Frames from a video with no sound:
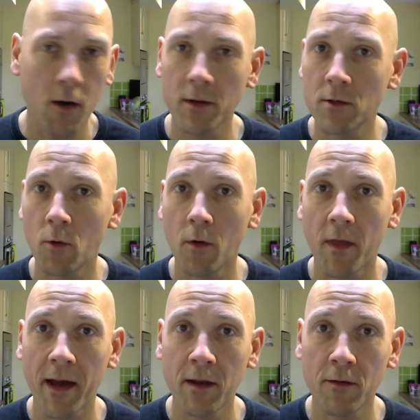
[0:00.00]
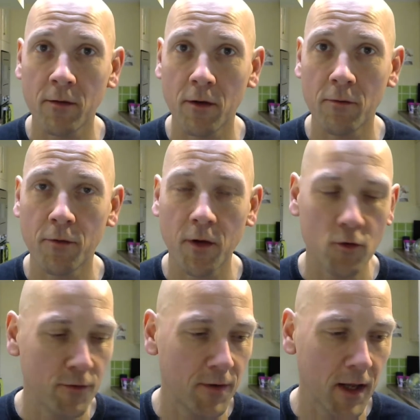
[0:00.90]
all of that in
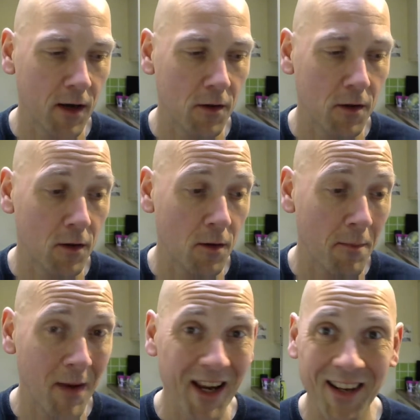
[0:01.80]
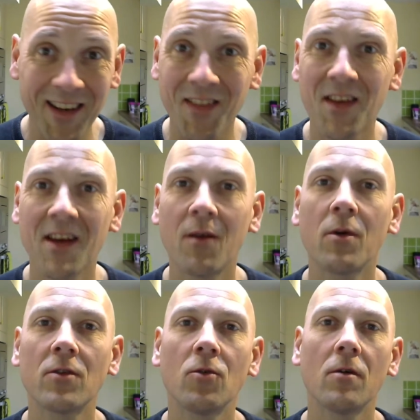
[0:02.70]
future videos. The main thing I want to
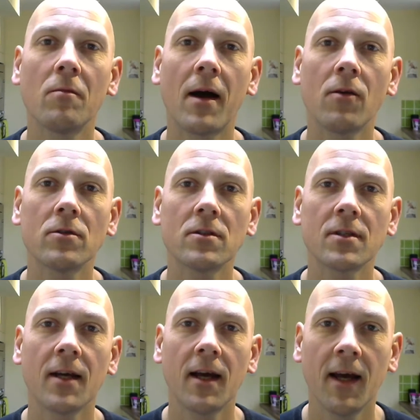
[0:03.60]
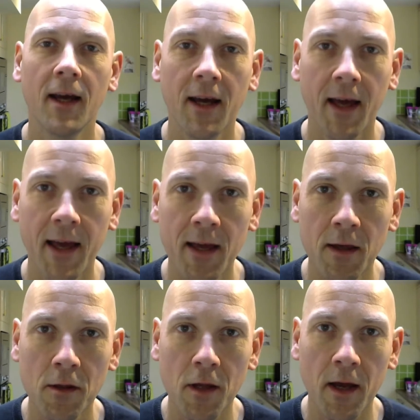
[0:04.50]
talk about
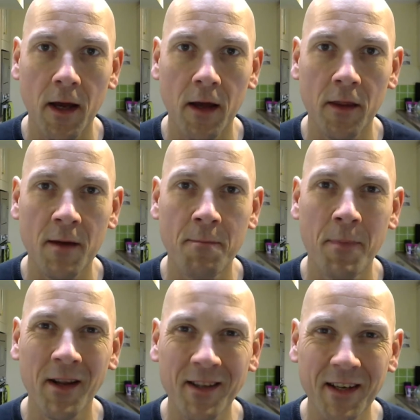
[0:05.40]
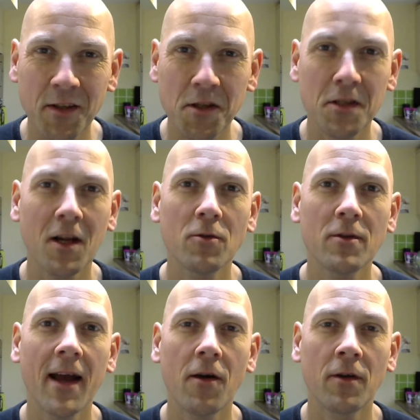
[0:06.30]
is the ability to slow
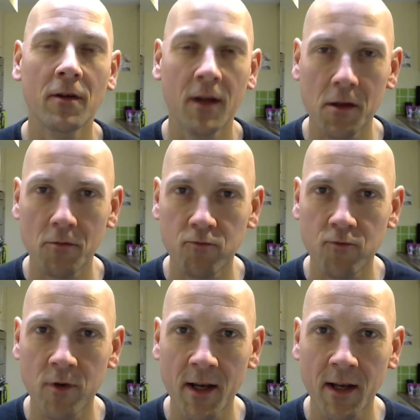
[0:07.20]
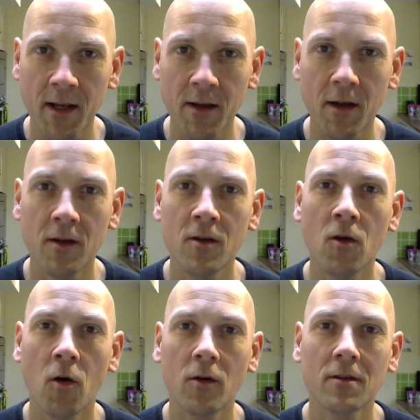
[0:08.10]
down. Now that's really
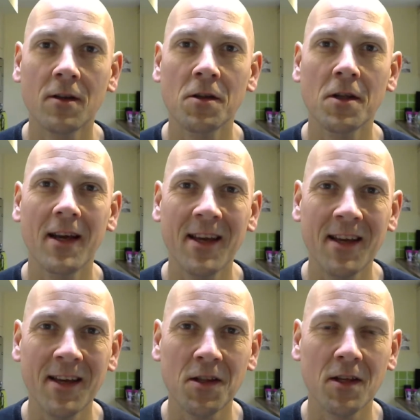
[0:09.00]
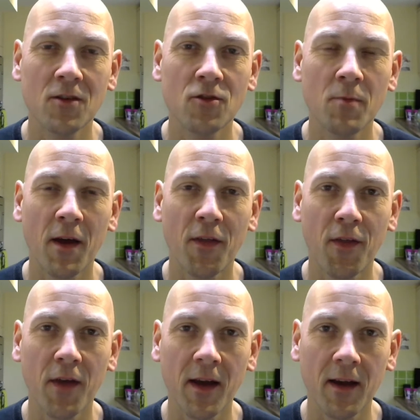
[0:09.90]
not as easy as you might
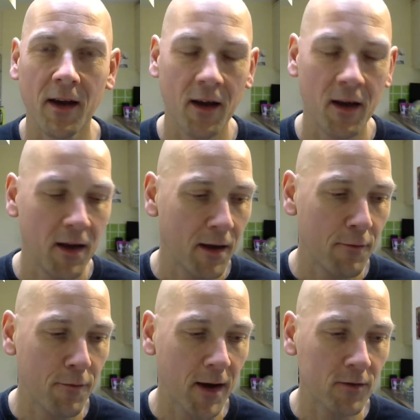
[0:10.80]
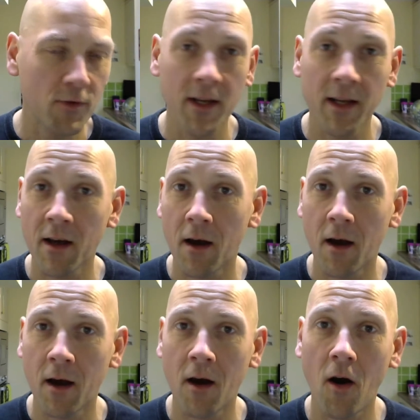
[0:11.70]
think. In fact, running at
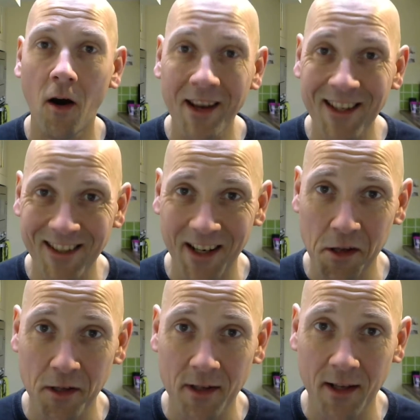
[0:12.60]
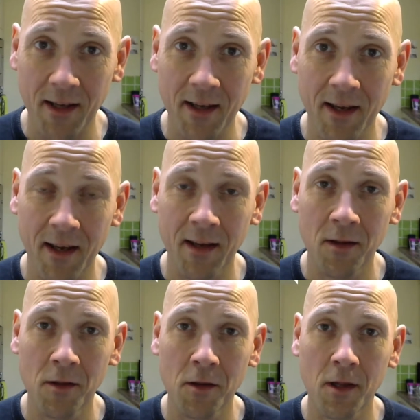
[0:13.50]
a high intensity
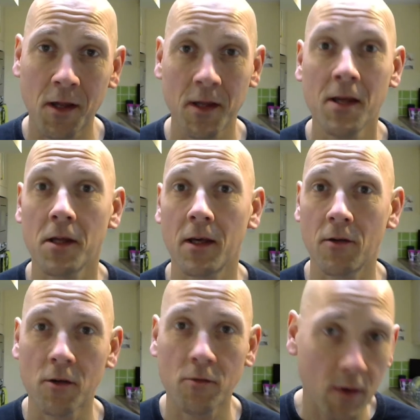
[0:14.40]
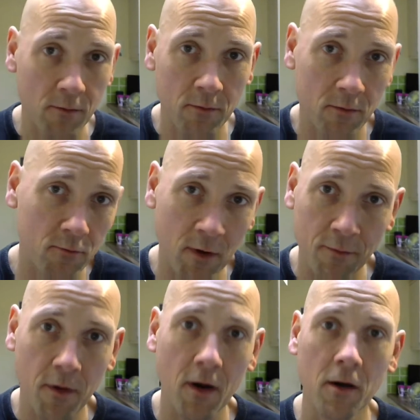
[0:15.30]
is easy. You just run
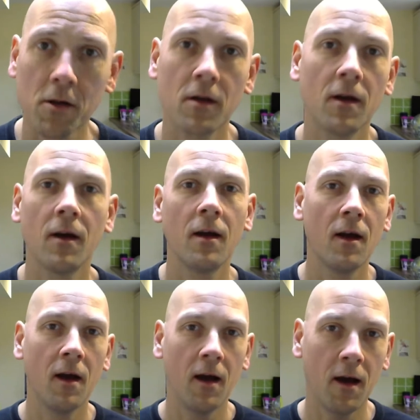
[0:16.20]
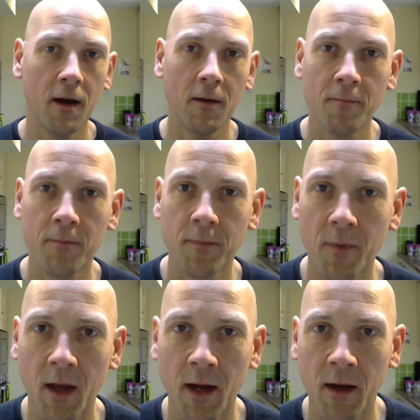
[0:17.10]
fast for
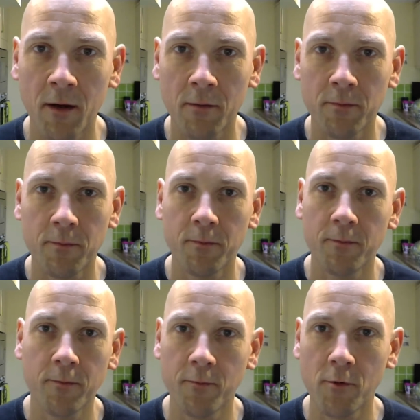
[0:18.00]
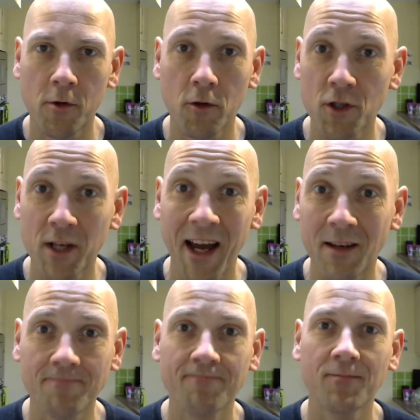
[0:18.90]
as long as you can,
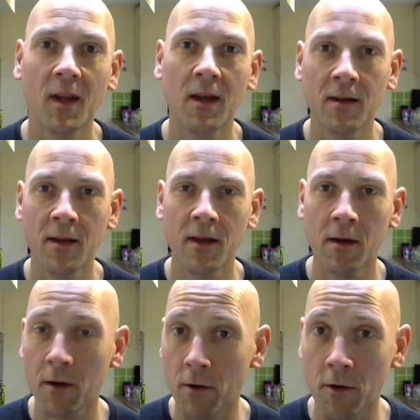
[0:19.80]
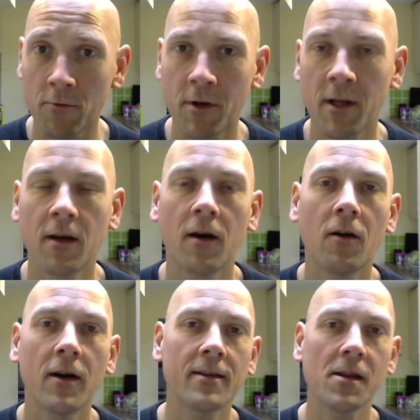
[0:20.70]
and there you go, you're running at a high
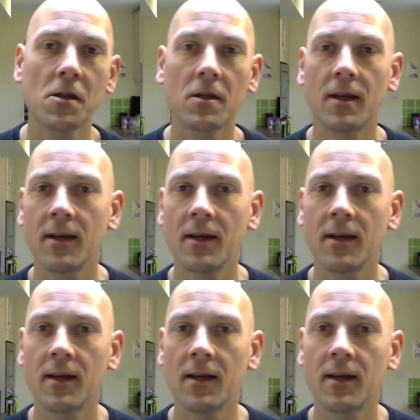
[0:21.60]
intensity.